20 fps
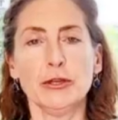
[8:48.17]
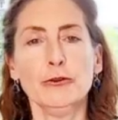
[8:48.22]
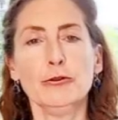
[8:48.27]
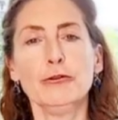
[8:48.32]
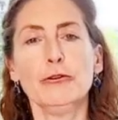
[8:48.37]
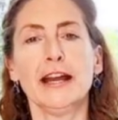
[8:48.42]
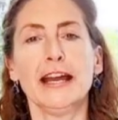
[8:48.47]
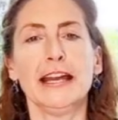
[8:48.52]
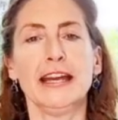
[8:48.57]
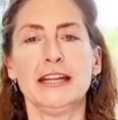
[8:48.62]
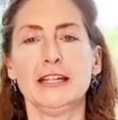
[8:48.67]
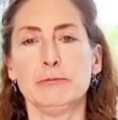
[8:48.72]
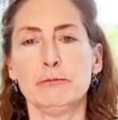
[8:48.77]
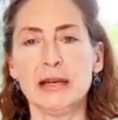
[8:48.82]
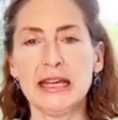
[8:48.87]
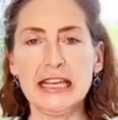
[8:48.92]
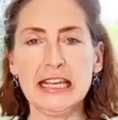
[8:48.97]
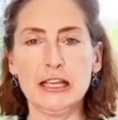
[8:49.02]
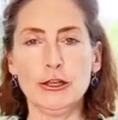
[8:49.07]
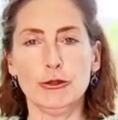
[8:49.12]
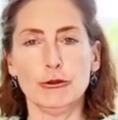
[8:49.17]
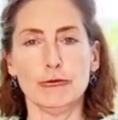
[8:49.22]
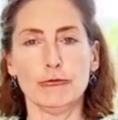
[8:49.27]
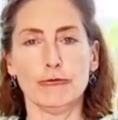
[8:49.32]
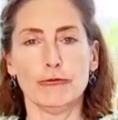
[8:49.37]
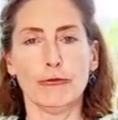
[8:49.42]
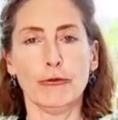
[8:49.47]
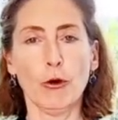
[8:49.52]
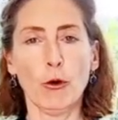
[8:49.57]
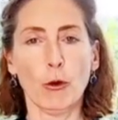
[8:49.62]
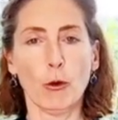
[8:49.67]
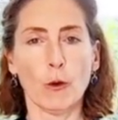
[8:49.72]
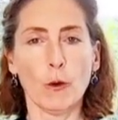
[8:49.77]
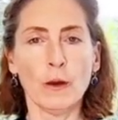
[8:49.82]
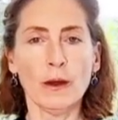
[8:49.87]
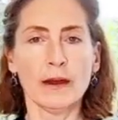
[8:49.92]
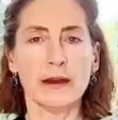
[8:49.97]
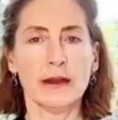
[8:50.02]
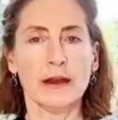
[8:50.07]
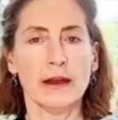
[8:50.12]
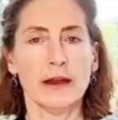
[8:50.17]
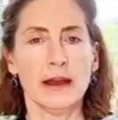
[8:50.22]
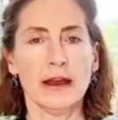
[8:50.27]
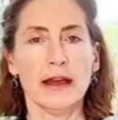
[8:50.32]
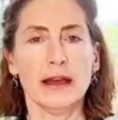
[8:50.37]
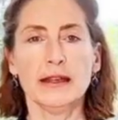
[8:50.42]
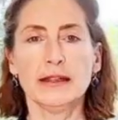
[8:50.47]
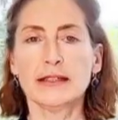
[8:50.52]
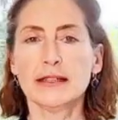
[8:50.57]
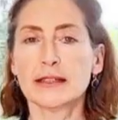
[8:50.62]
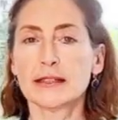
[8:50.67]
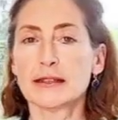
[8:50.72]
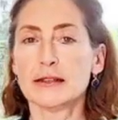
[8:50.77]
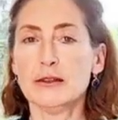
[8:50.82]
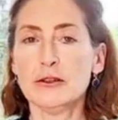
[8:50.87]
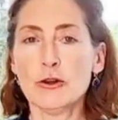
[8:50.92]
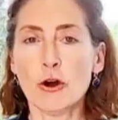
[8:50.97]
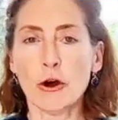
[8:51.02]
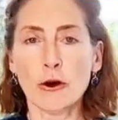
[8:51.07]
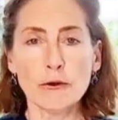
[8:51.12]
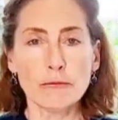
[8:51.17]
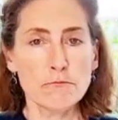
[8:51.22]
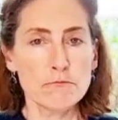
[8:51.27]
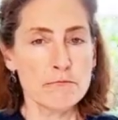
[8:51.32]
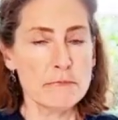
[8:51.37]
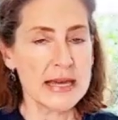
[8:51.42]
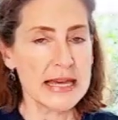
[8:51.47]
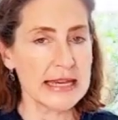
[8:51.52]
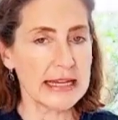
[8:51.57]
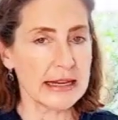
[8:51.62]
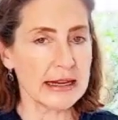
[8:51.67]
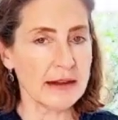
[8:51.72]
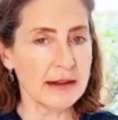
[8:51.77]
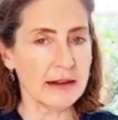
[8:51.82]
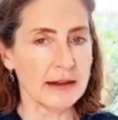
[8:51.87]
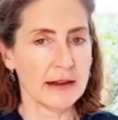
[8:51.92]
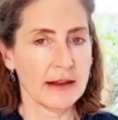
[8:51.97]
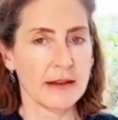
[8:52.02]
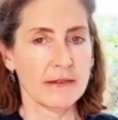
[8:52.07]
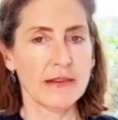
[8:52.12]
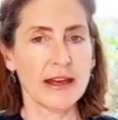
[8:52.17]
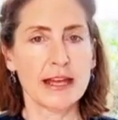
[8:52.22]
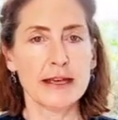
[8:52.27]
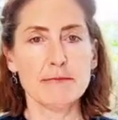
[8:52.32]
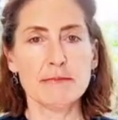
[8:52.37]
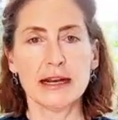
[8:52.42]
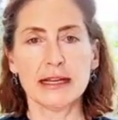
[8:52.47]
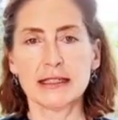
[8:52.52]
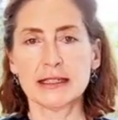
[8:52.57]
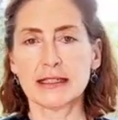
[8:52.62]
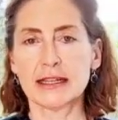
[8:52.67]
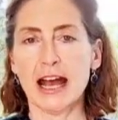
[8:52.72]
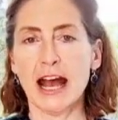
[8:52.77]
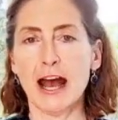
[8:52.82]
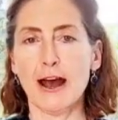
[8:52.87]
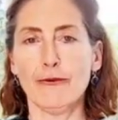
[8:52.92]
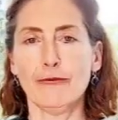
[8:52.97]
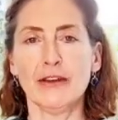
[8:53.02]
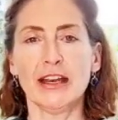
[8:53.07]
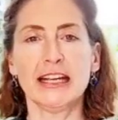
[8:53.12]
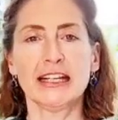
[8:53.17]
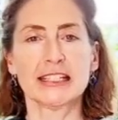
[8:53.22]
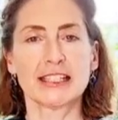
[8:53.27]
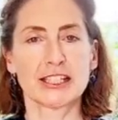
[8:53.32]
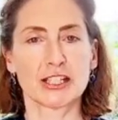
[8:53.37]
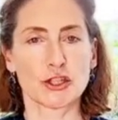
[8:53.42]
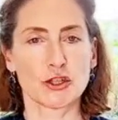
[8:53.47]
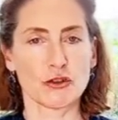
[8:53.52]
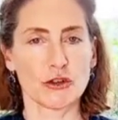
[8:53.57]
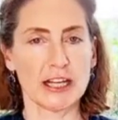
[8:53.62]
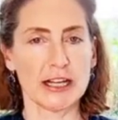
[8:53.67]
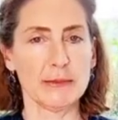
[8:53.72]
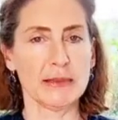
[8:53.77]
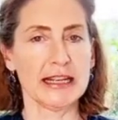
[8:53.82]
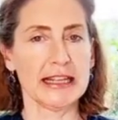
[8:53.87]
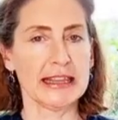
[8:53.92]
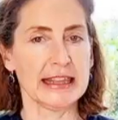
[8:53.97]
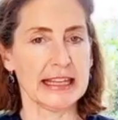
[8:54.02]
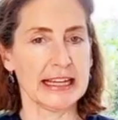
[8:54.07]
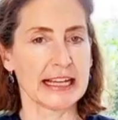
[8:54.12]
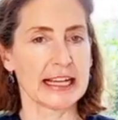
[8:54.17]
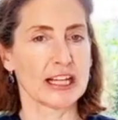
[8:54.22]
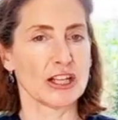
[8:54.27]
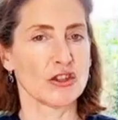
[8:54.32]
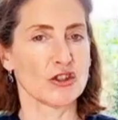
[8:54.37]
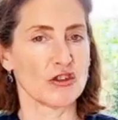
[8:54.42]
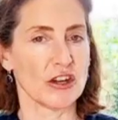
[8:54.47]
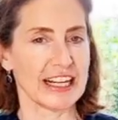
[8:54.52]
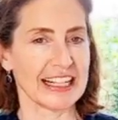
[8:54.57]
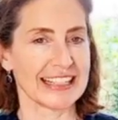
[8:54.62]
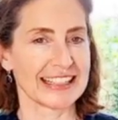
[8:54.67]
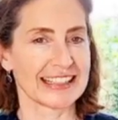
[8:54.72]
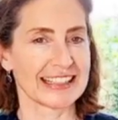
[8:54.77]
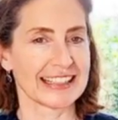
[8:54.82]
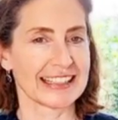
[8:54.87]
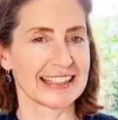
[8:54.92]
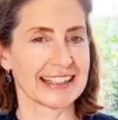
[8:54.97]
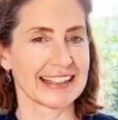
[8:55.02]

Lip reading: pureed PU4, it does not mean they must have extremely thick drinks.